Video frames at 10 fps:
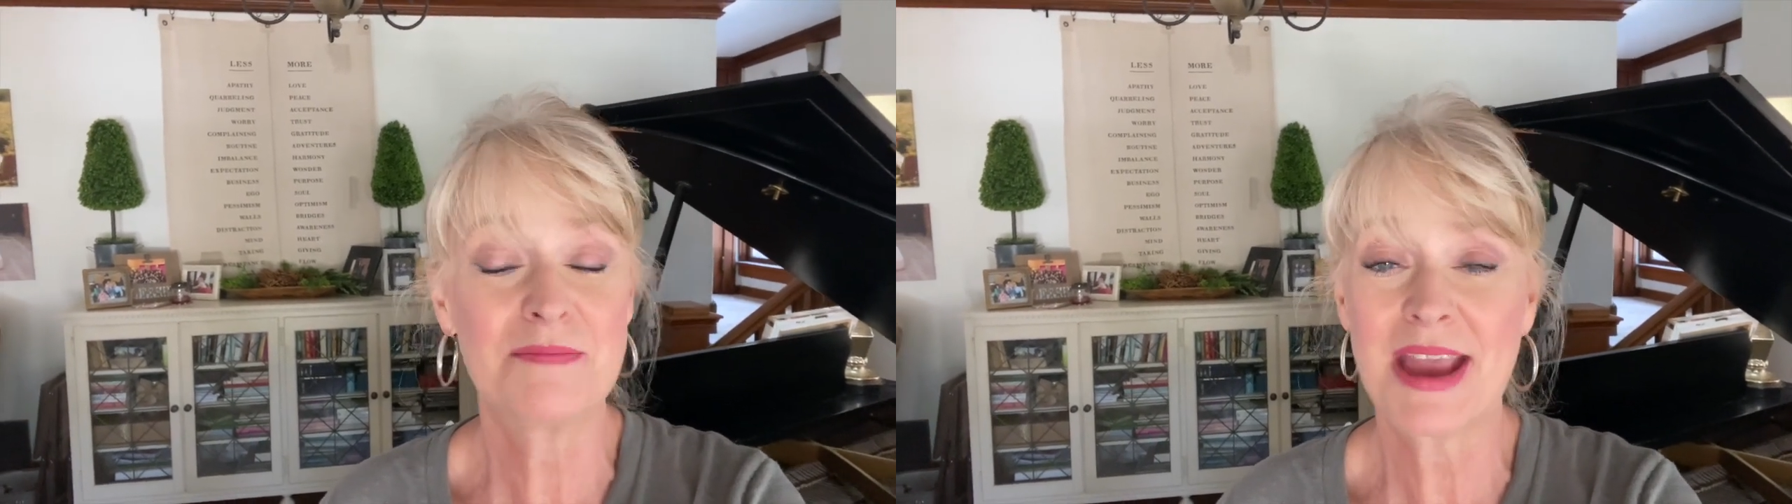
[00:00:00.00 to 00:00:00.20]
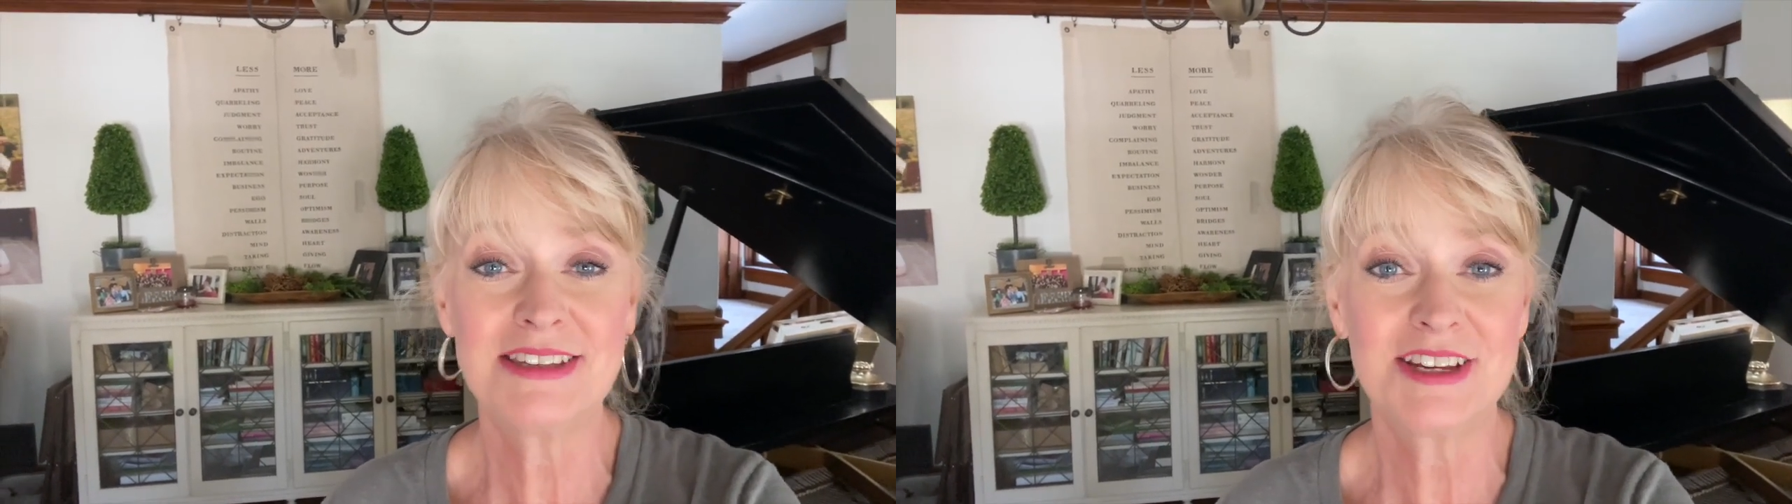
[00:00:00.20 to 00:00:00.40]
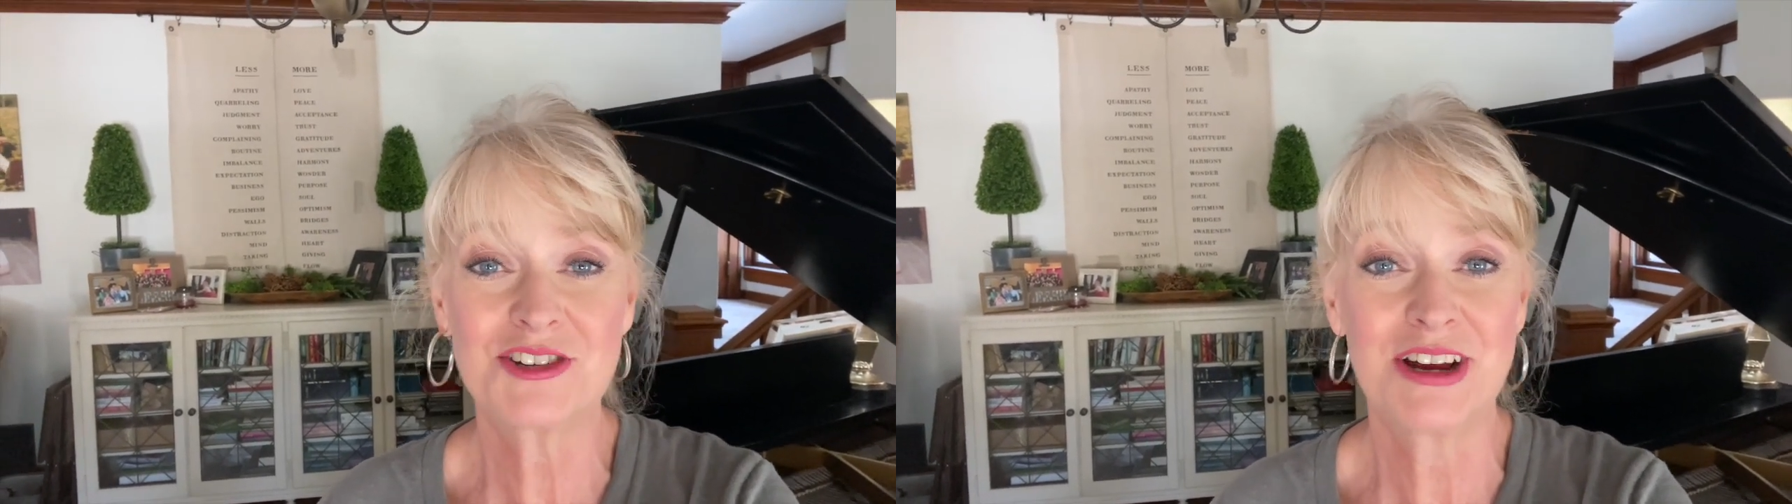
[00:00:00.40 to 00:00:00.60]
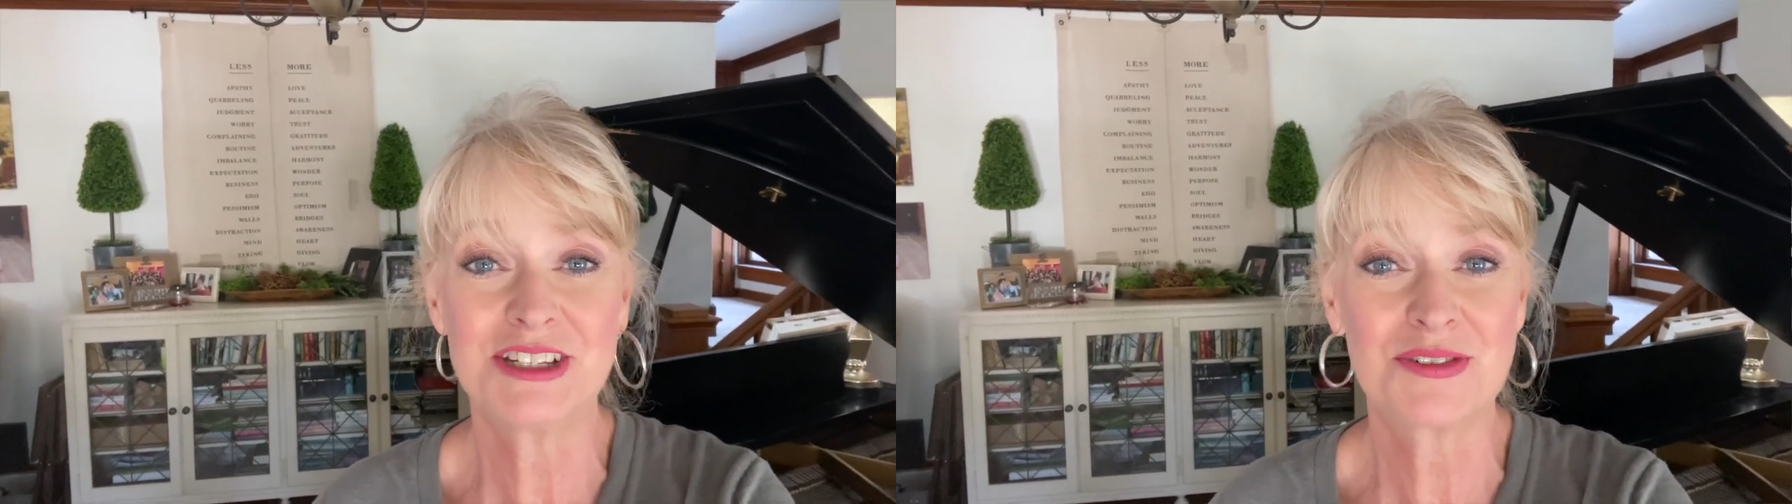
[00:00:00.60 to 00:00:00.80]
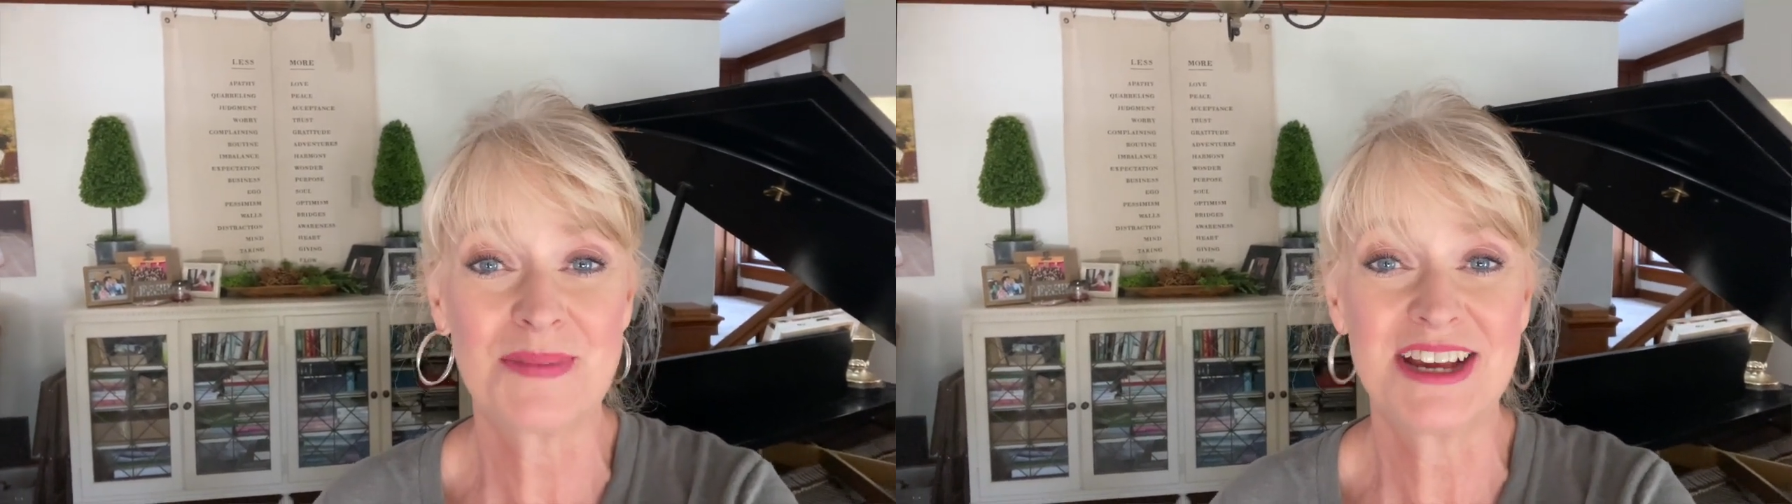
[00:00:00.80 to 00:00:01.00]
amazing
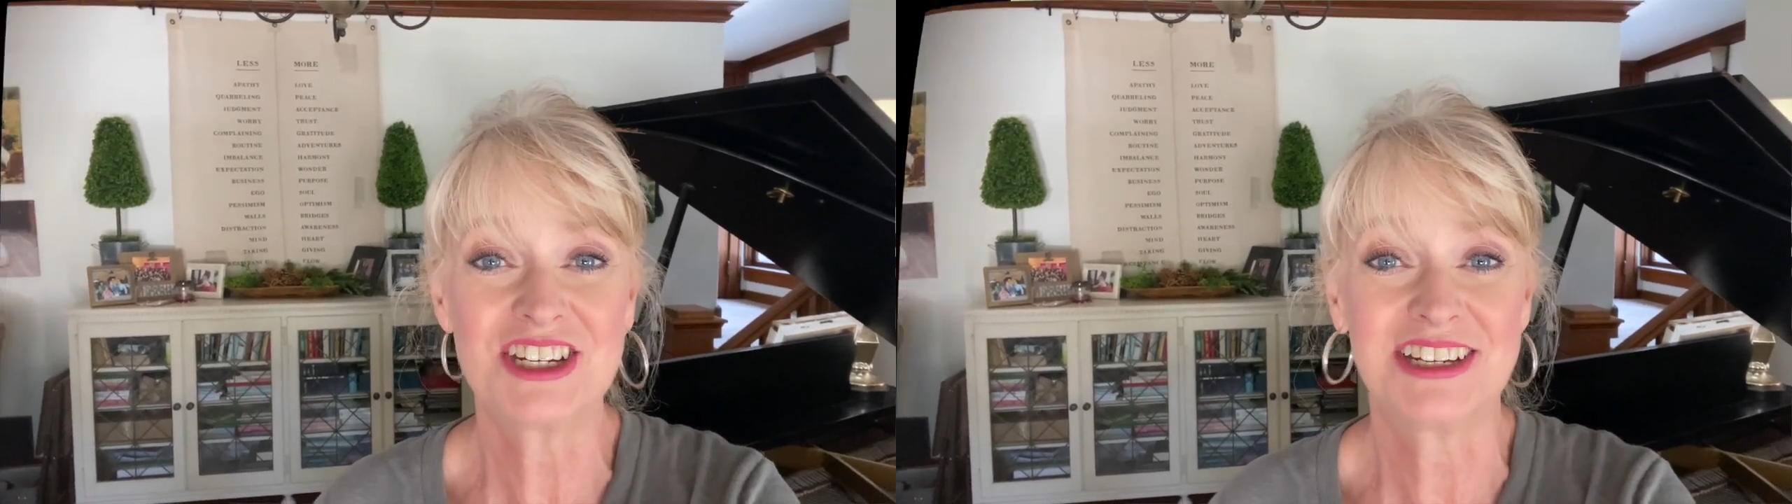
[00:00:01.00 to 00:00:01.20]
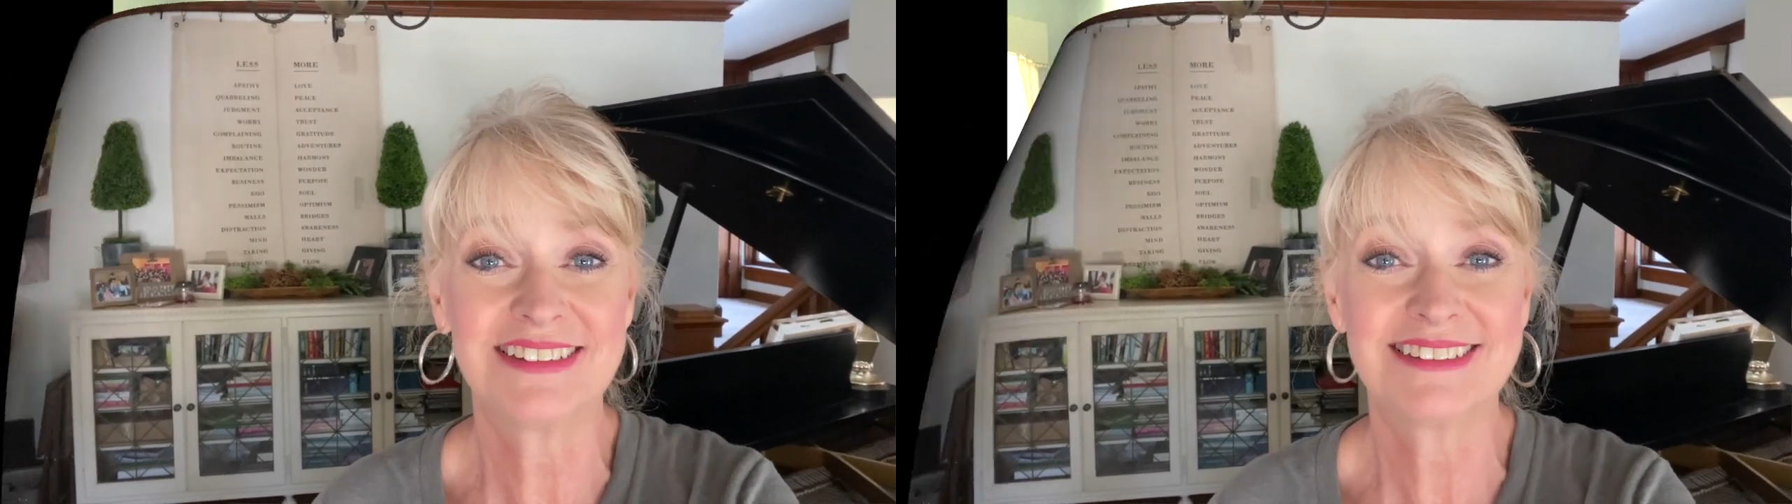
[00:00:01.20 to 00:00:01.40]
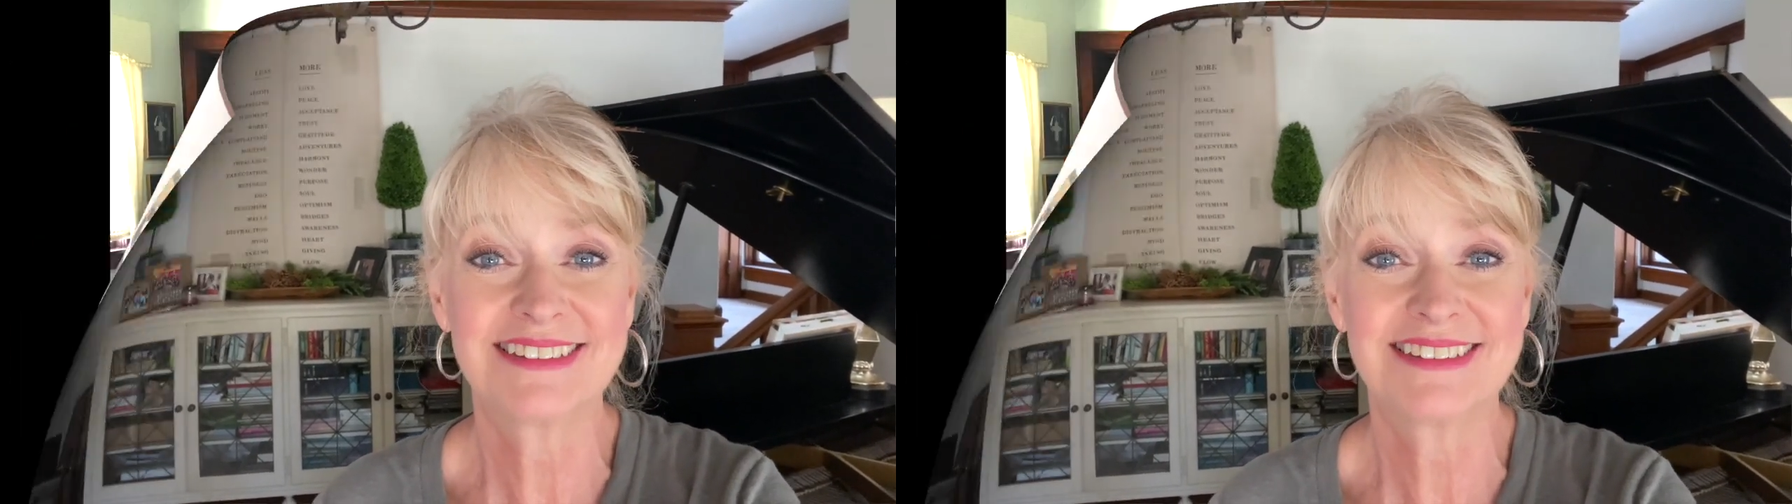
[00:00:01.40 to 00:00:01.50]
transformation.